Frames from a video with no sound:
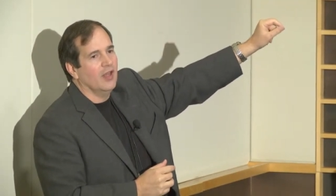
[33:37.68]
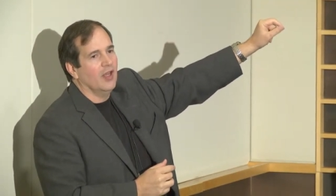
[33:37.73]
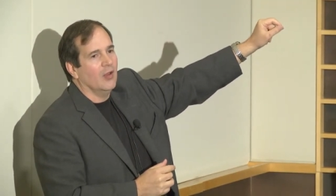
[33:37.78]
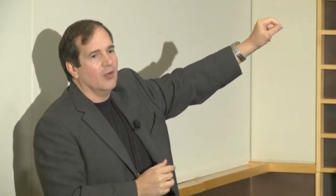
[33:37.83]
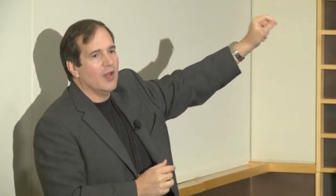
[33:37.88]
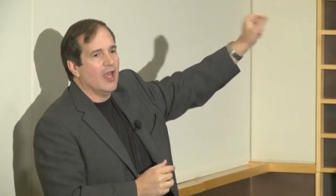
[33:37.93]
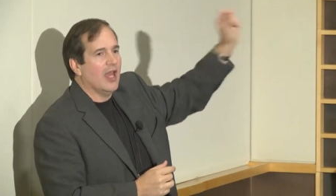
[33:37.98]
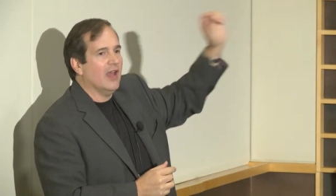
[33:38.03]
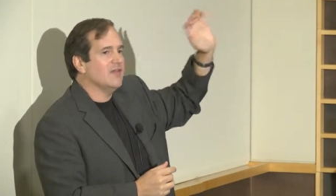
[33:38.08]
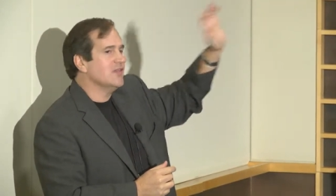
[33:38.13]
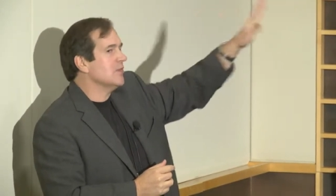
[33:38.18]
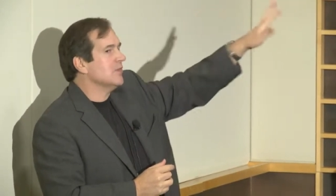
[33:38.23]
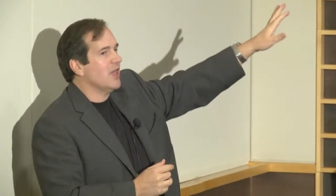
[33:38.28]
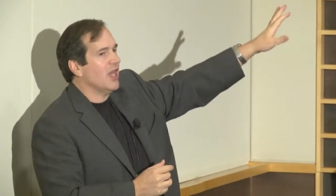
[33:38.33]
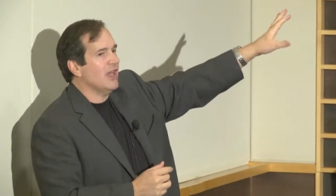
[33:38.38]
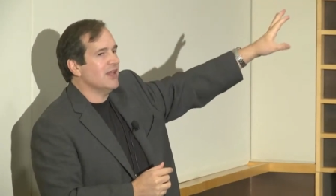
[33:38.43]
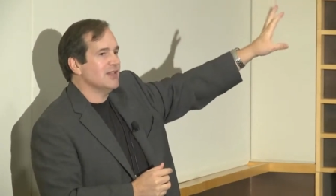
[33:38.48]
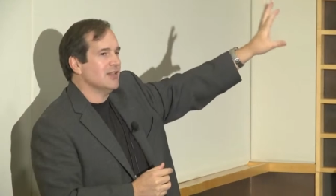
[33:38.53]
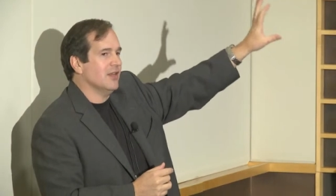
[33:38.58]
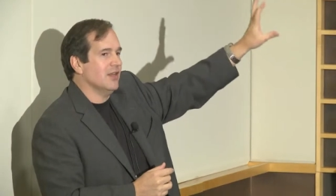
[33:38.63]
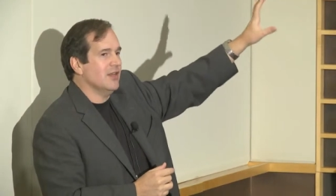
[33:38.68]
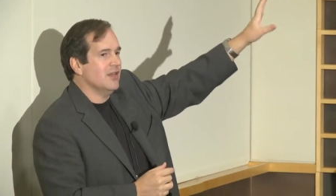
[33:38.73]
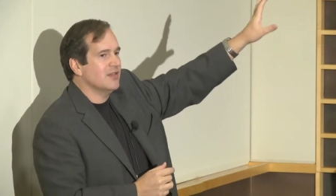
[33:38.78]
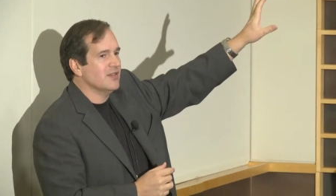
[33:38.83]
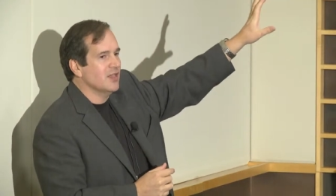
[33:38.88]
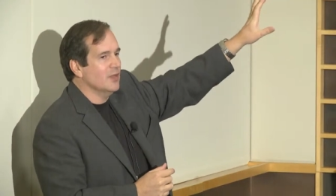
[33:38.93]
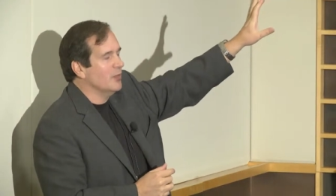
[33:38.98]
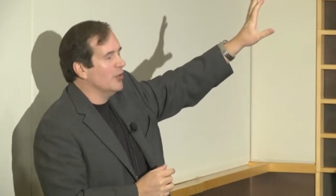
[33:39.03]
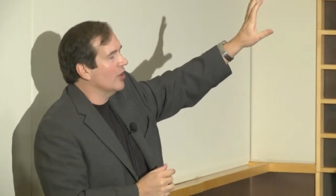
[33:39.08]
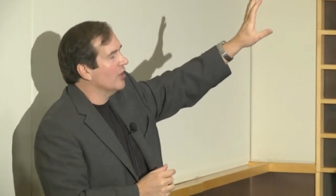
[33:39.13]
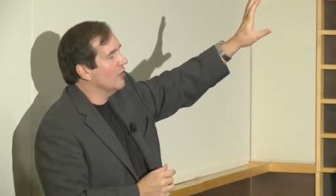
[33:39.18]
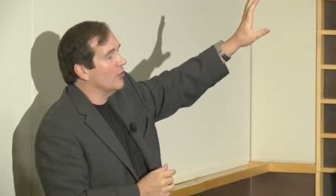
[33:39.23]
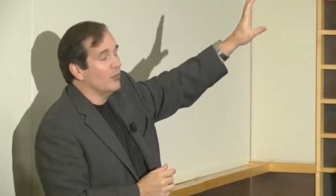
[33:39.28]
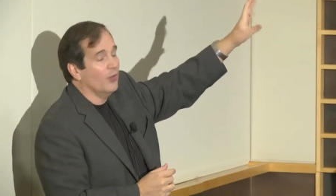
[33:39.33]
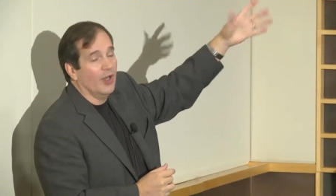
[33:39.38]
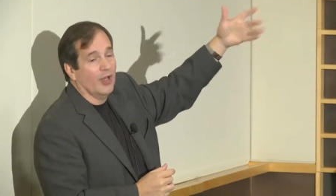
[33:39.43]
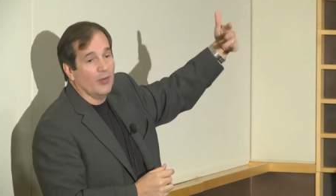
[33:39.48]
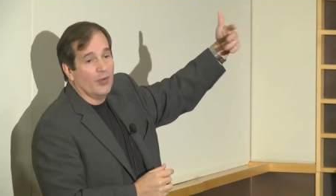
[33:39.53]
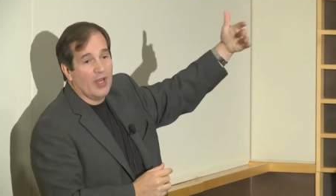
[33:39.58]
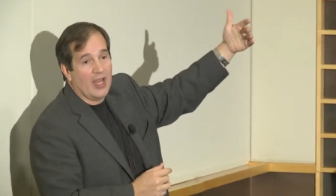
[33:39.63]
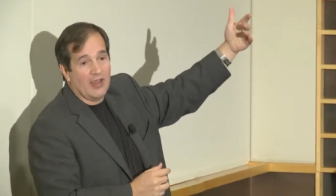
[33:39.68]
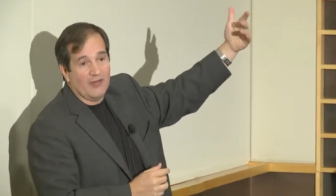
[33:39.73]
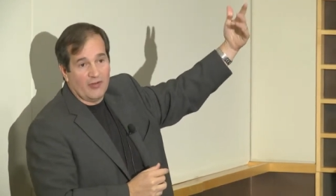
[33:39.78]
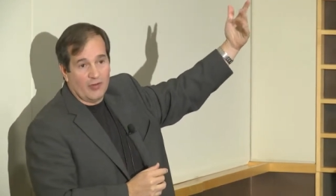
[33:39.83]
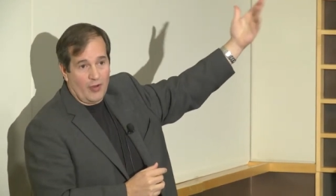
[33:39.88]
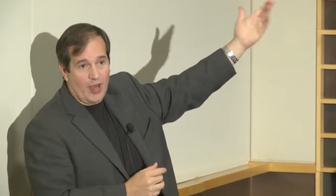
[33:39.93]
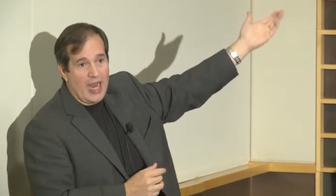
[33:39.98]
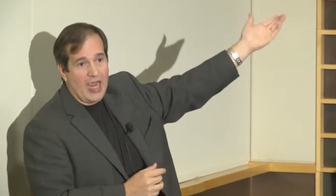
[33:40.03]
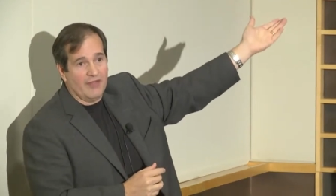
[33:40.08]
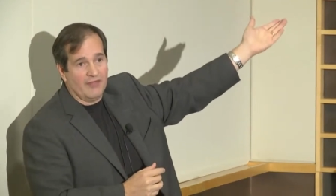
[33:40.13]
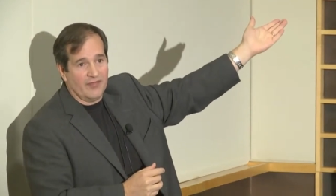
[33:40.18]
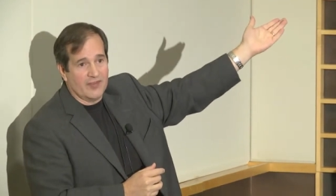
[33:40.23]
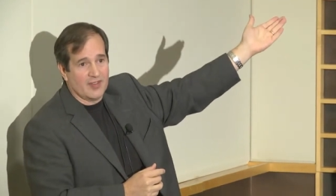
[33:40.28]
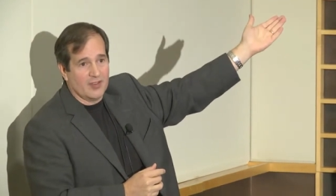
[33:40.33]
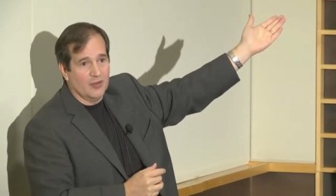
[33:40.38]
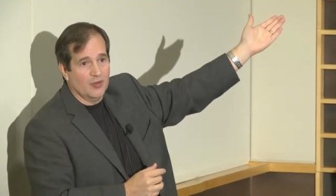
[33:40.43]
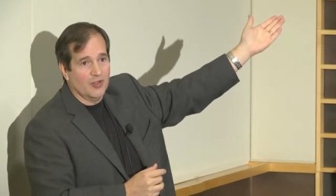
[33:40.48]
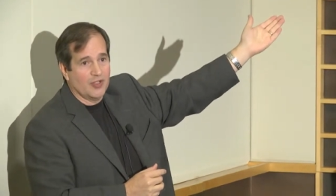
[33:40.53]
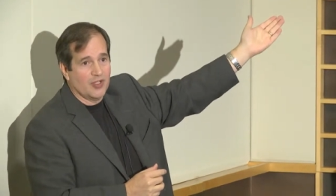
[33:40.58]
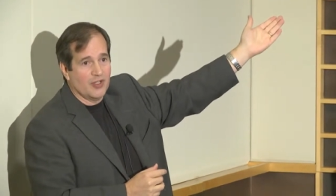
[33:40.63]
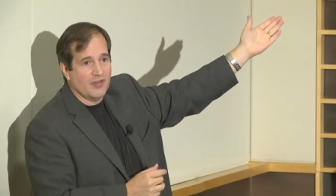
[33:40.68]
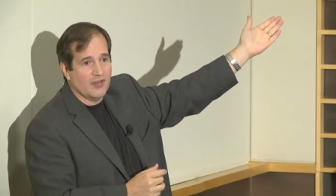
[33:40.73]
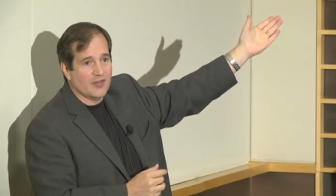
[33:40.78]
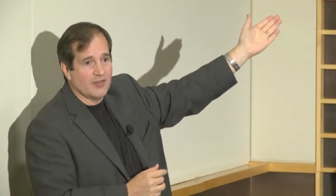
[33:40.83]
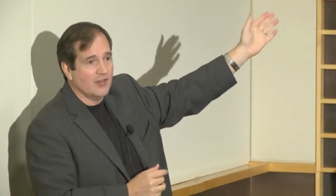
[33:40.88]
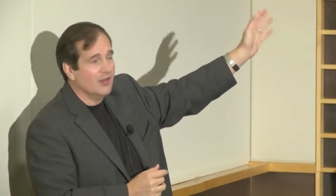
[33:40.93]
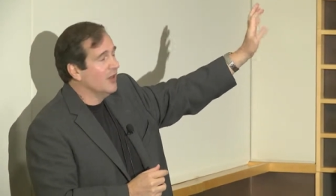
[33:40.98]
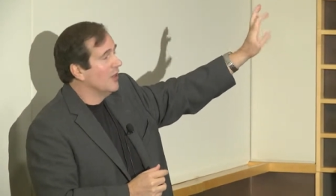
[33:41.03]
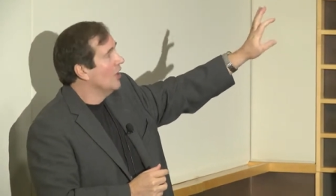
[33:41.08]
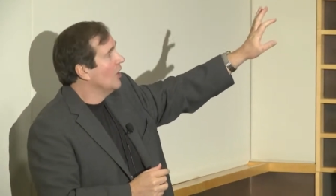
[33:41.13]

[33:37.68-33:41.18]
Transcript: We have some case studies in the book where we have graph solutions